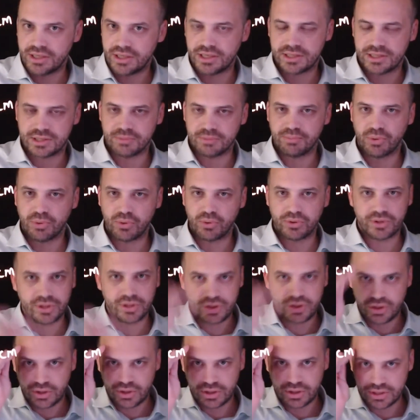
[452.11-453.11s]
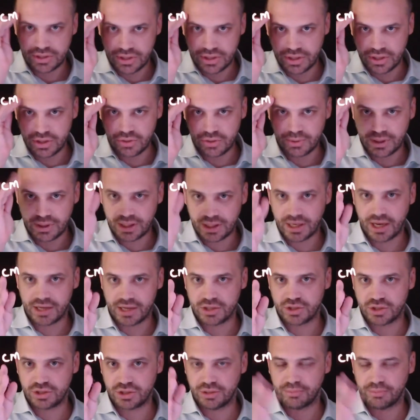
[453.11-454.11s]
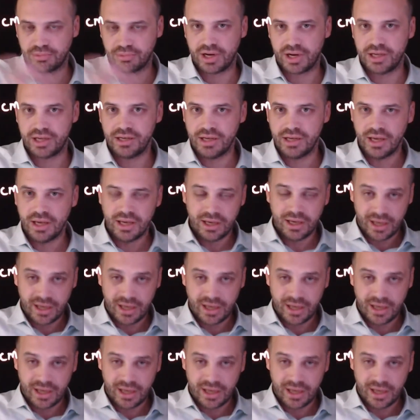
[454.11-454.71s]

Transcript: it's important that you continue engaging your brain